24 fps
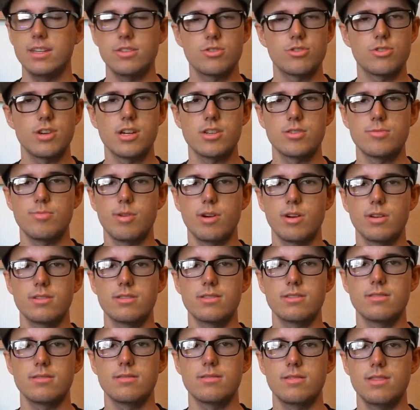stretch
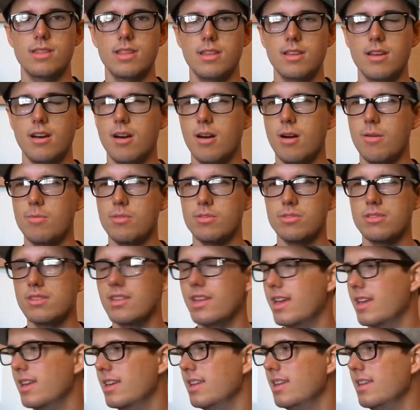marks.
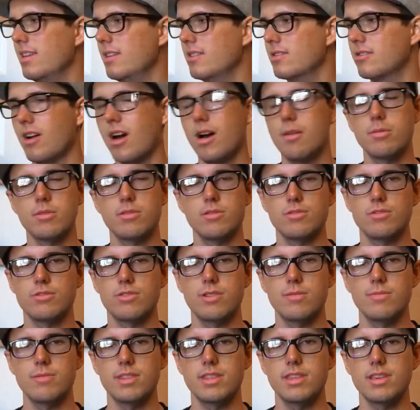Almost any topical
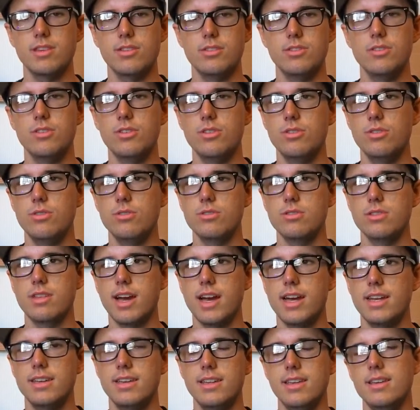treatment that you use,
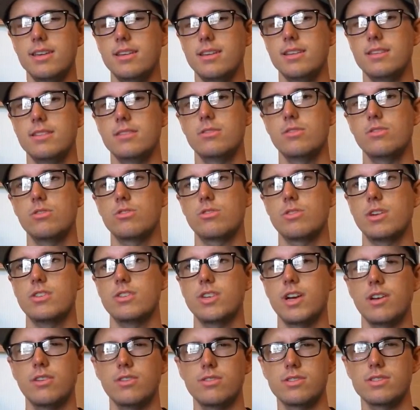the idea is to
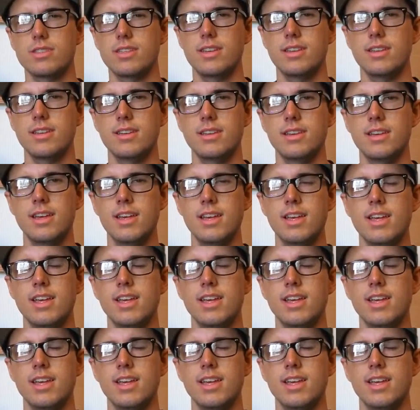stretch out your skin,